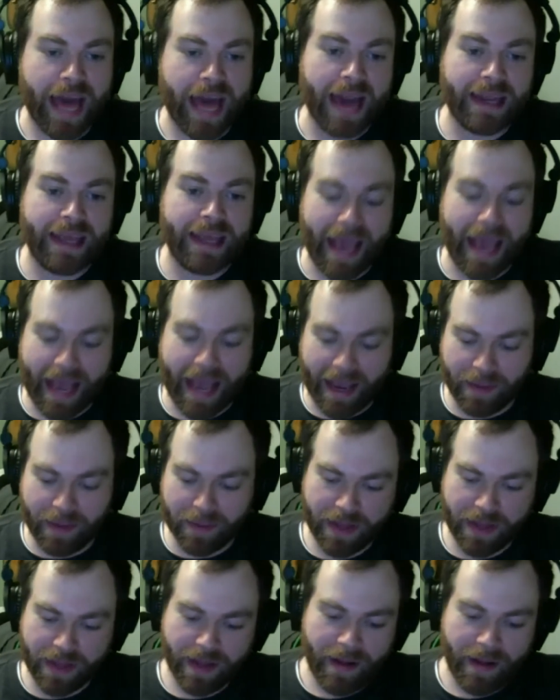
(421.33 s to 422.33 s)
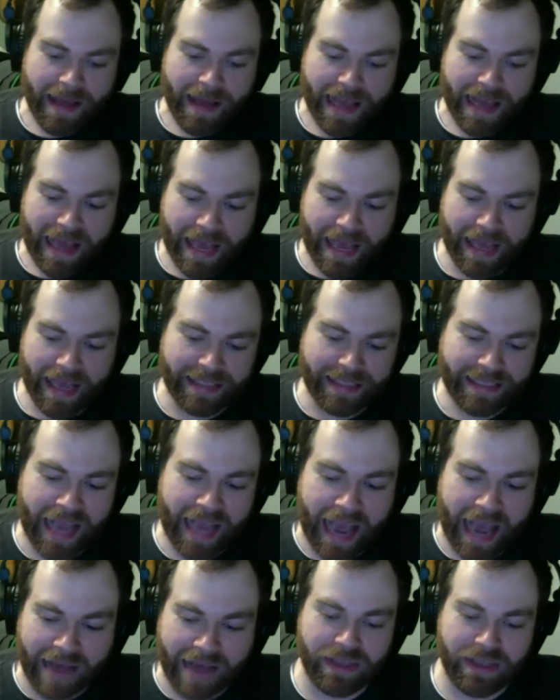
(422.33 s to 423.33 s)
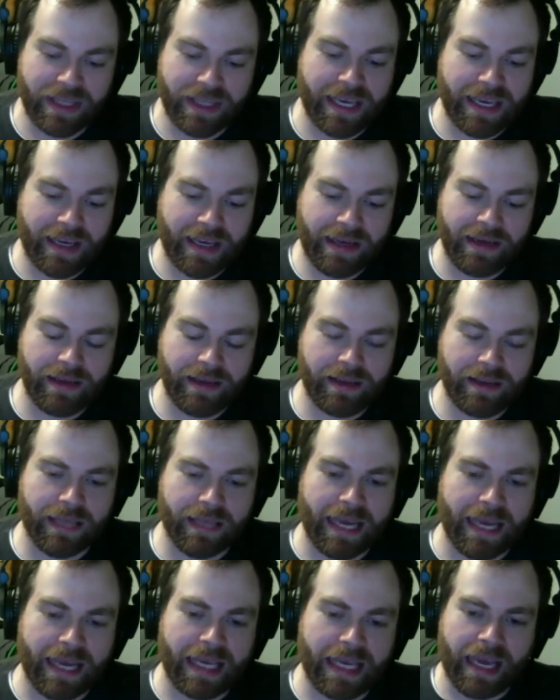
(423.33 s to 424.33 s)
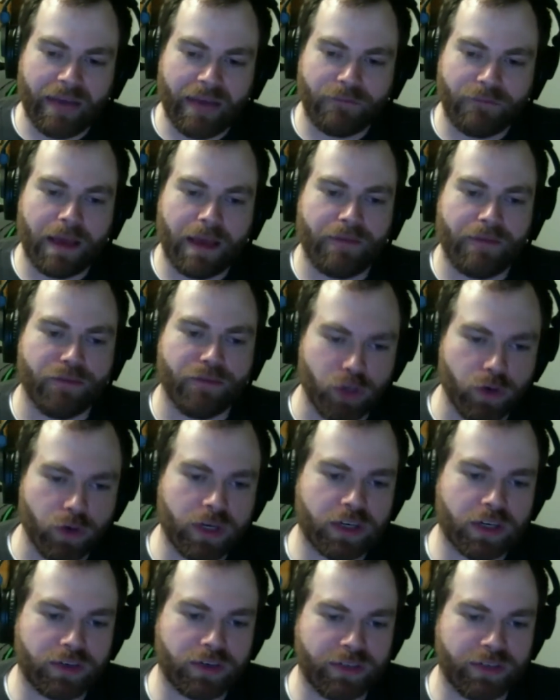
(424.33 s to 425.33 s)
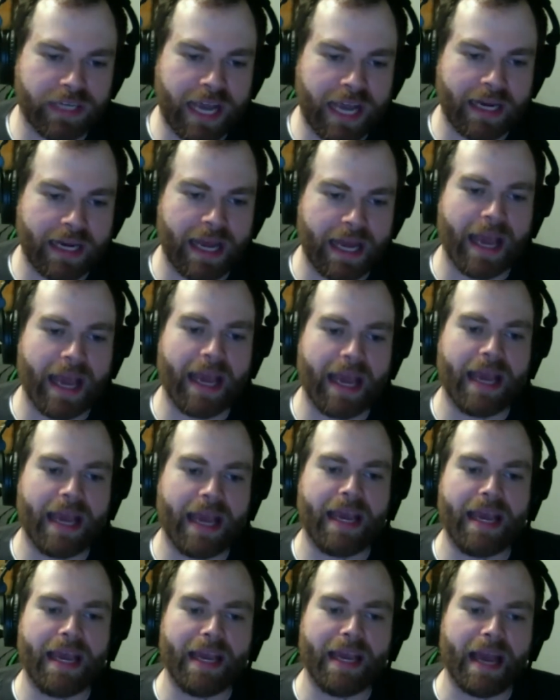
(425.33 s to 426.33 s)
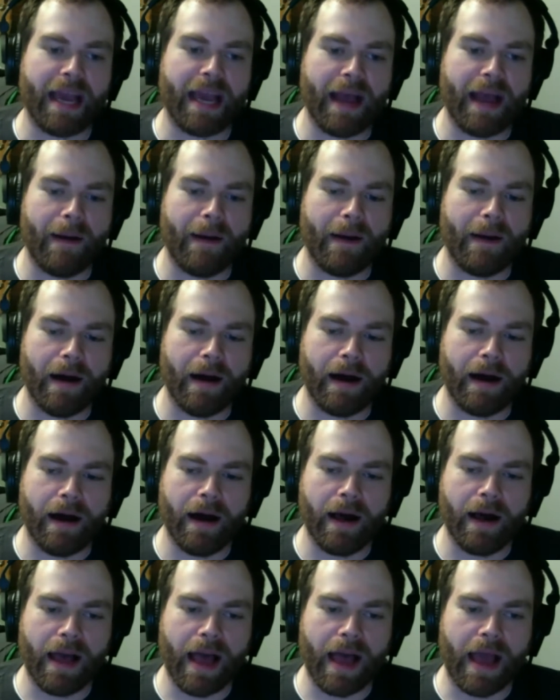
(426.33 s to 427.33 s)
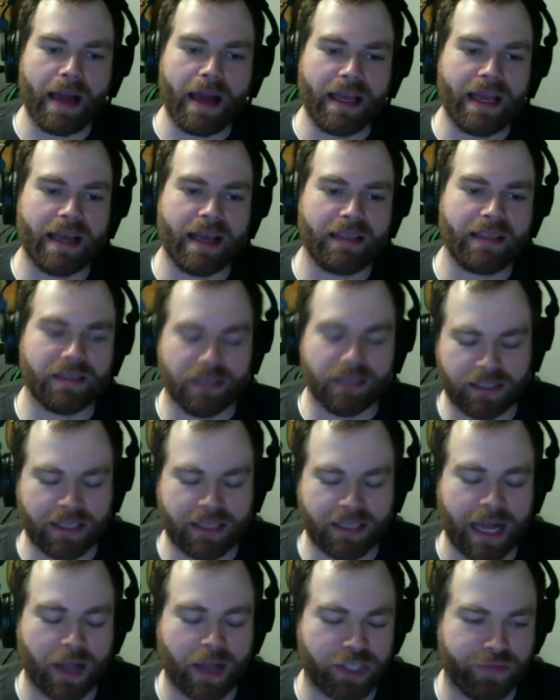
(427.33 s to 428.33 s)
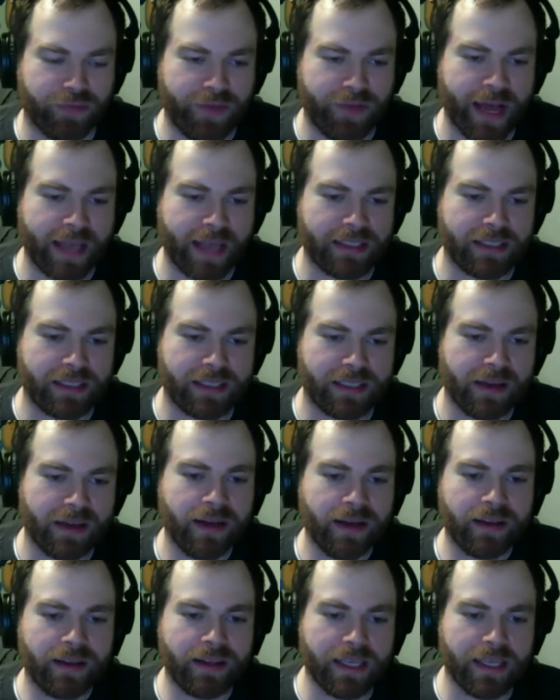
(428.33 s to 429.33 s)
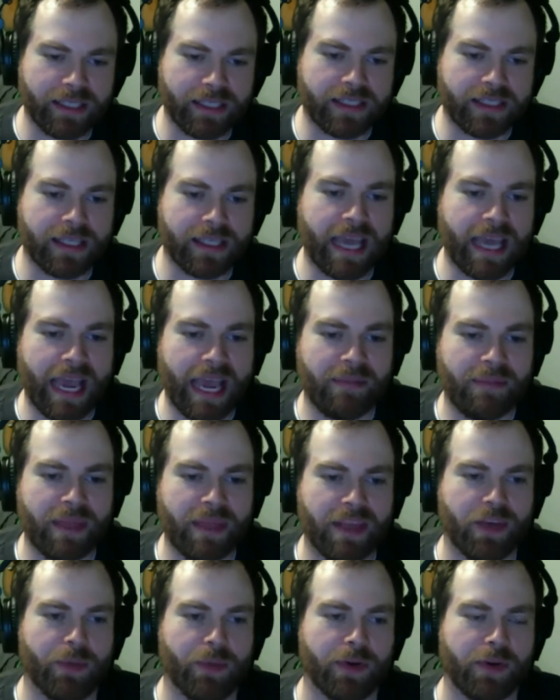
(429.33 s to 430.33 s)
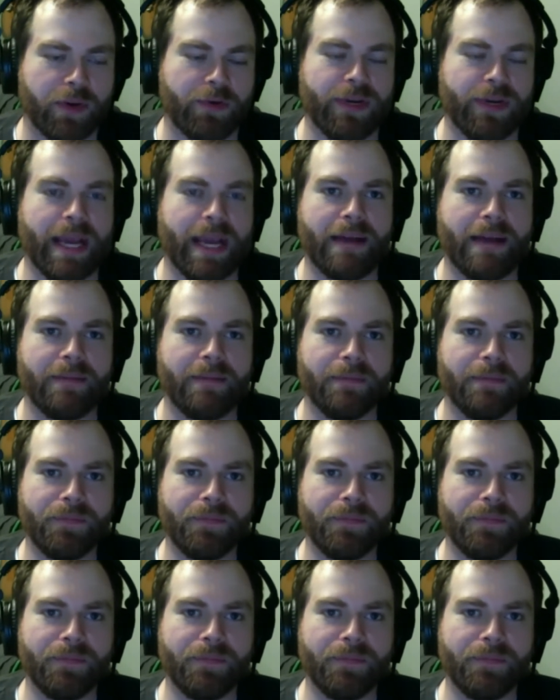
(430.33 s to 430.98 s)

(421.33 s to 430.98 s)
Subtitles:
That game is everything, like, if you could create a NES Nostalgia Fest, this is the game that you would create.